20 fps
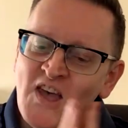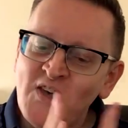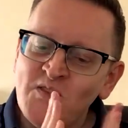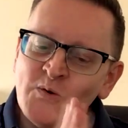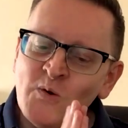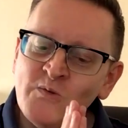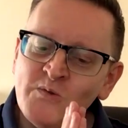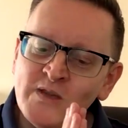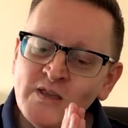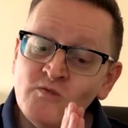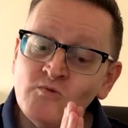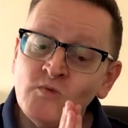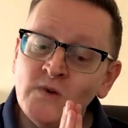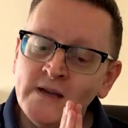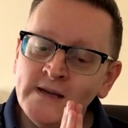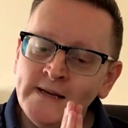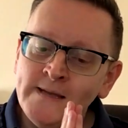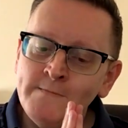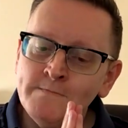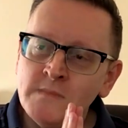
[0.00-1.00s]
the one thing you
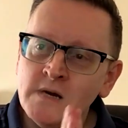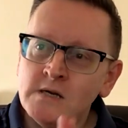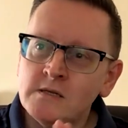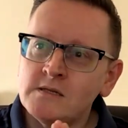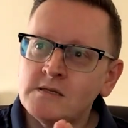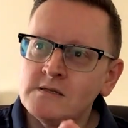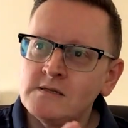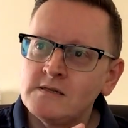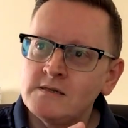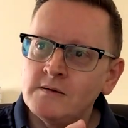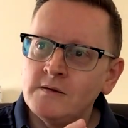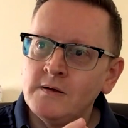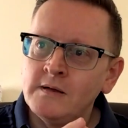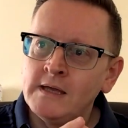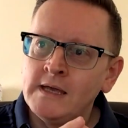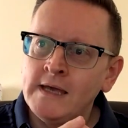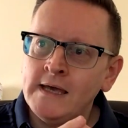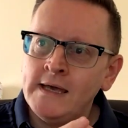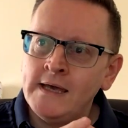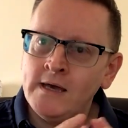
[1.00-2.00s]
really must
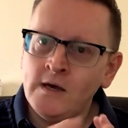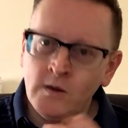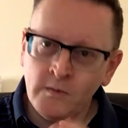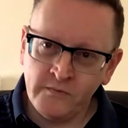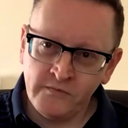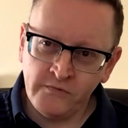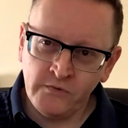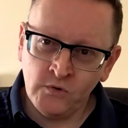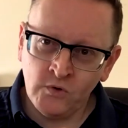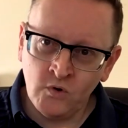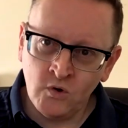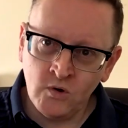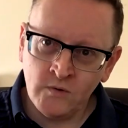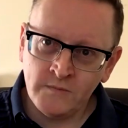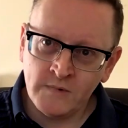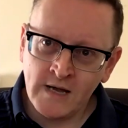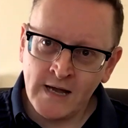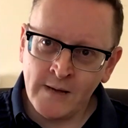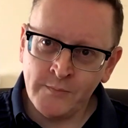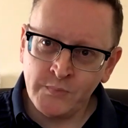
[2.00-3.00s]
gear up for
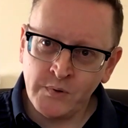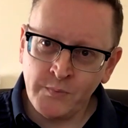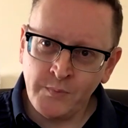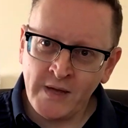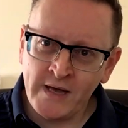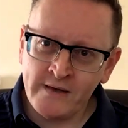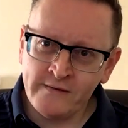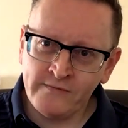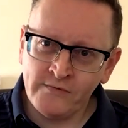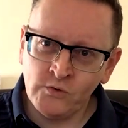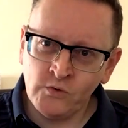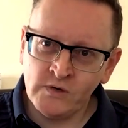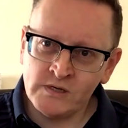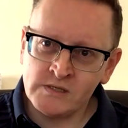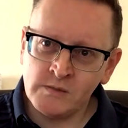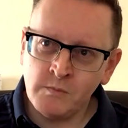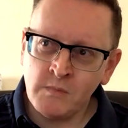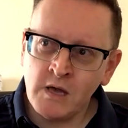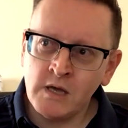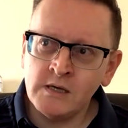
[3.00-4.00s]
and prepare for as
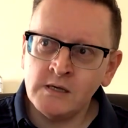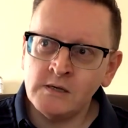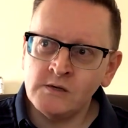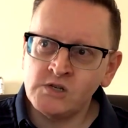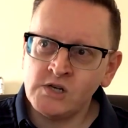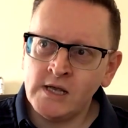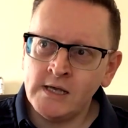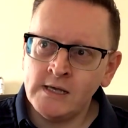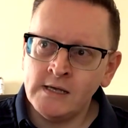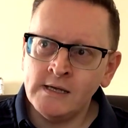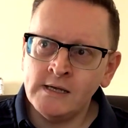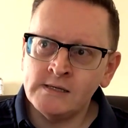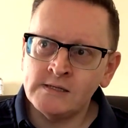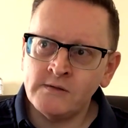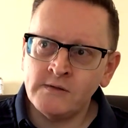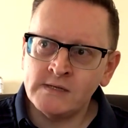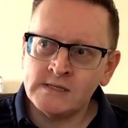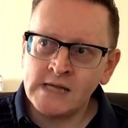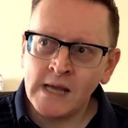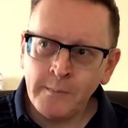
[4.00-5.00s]
a mage is
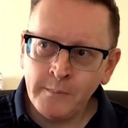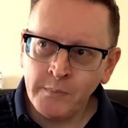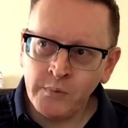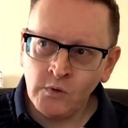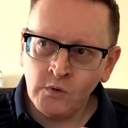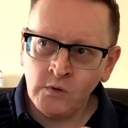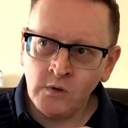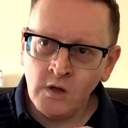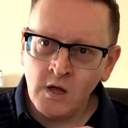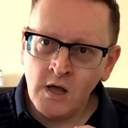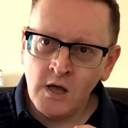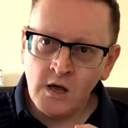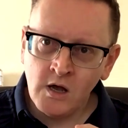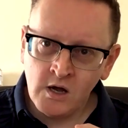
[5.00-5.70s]
the Temple